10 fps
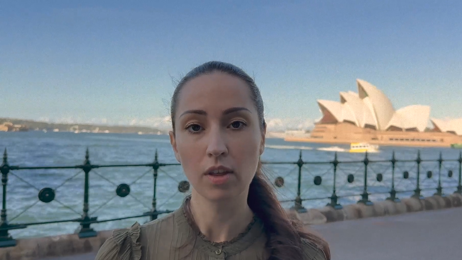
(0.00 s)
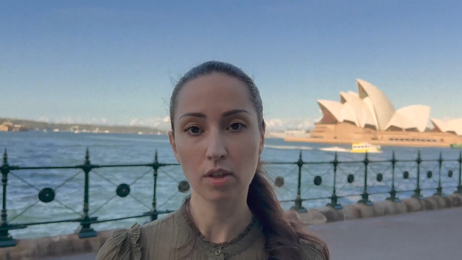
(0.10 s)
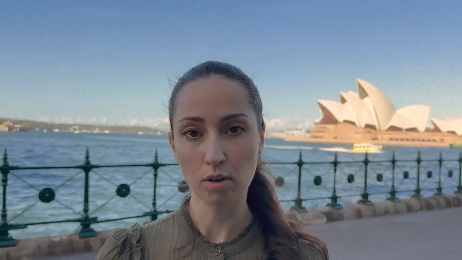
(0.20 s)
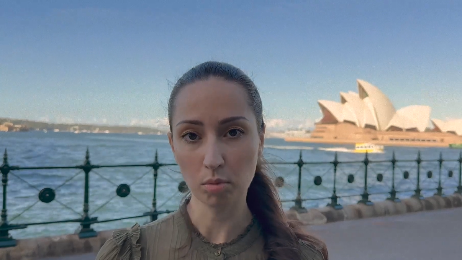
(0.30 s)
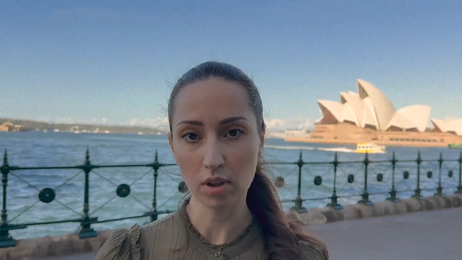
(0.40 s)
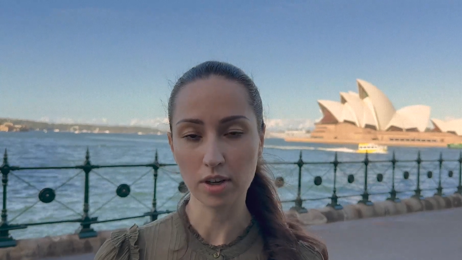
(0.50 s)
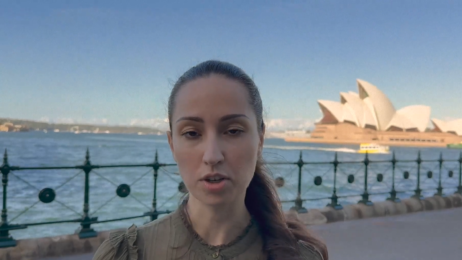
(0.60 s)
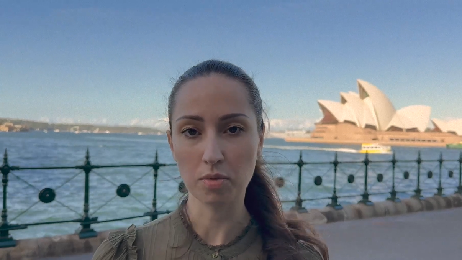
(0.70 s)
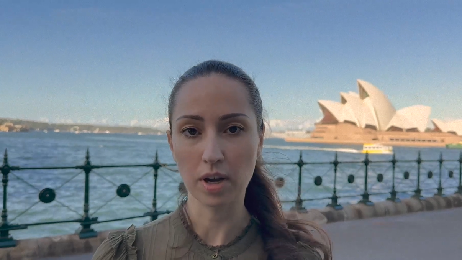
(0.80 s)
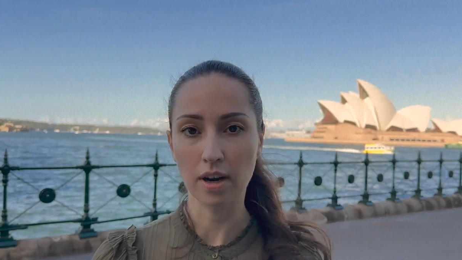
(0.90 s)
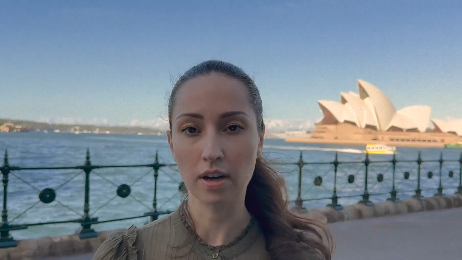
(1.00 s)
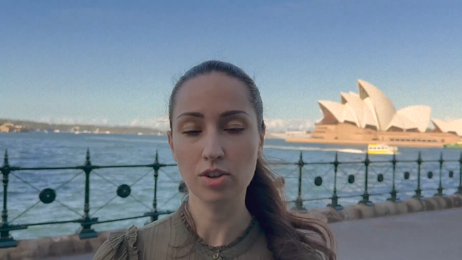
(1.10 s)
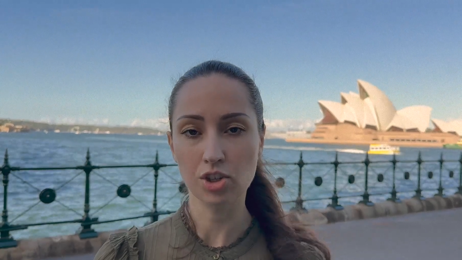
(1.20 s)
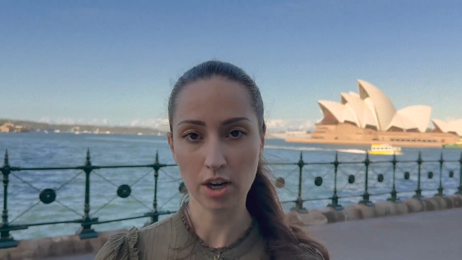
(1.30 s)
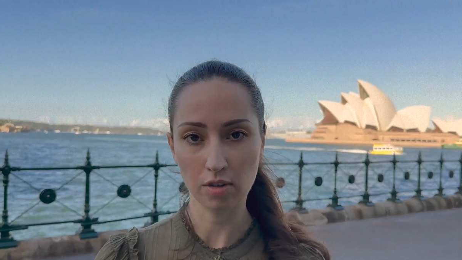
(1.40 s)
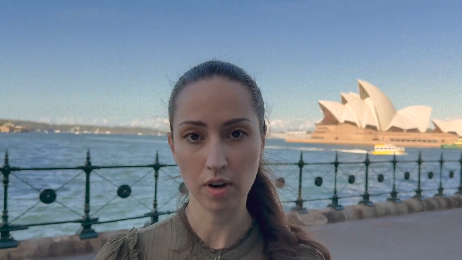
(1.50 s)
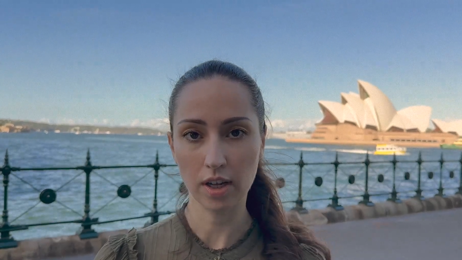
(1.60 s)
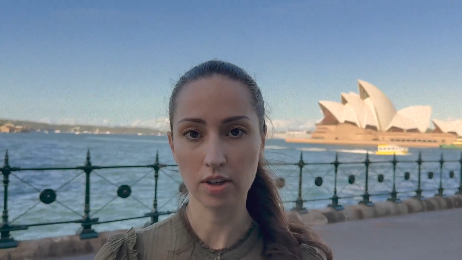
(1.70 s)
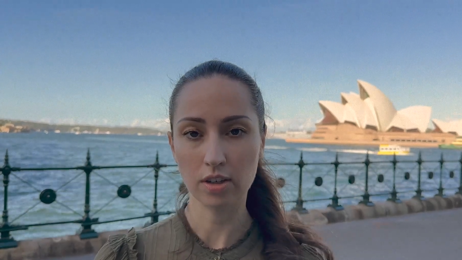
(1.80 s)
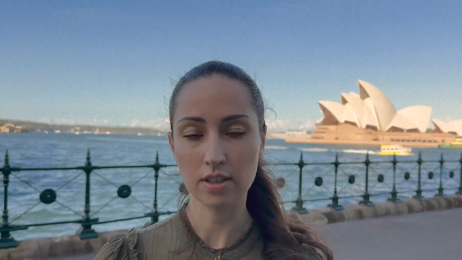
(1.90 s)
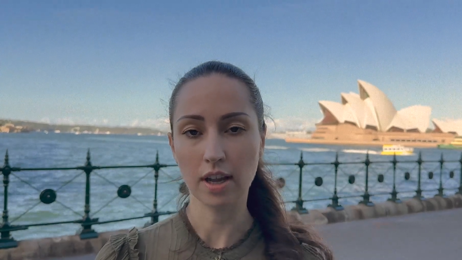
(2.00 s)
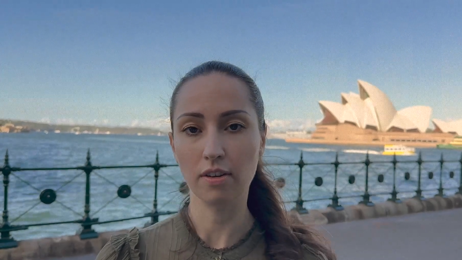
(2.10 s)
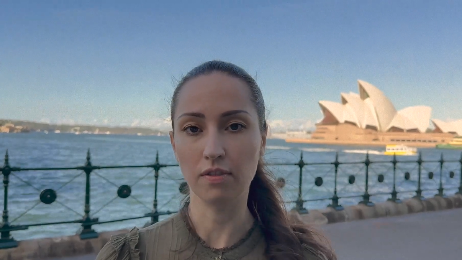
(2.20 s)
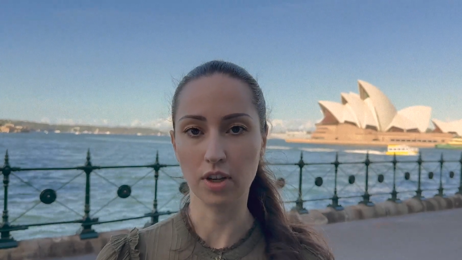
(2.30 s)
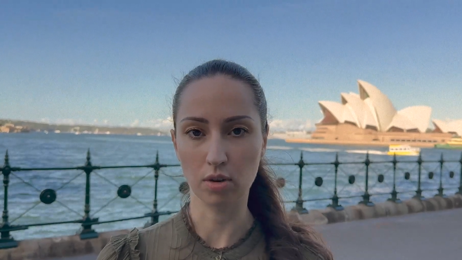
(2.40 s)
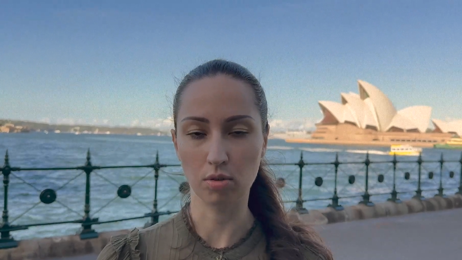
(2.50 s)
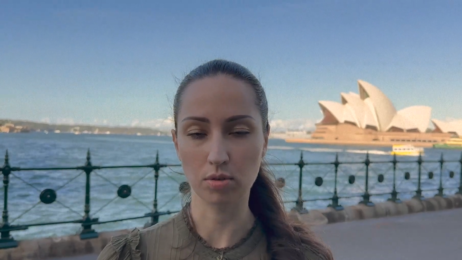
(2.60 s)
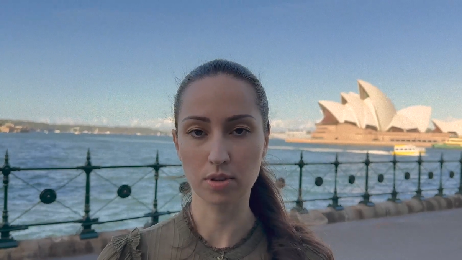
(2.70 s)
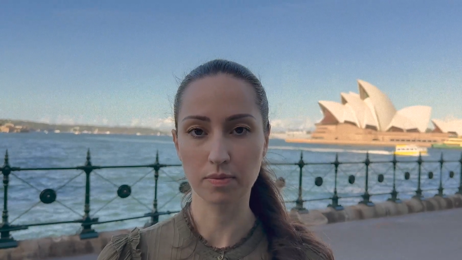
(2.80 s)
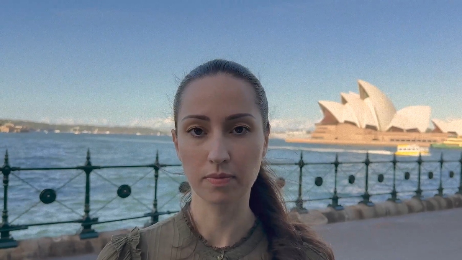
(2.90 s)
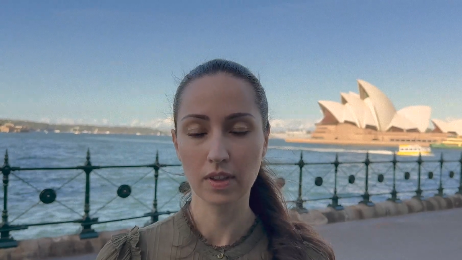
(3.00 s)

thermal underwear, generators, and vehicles.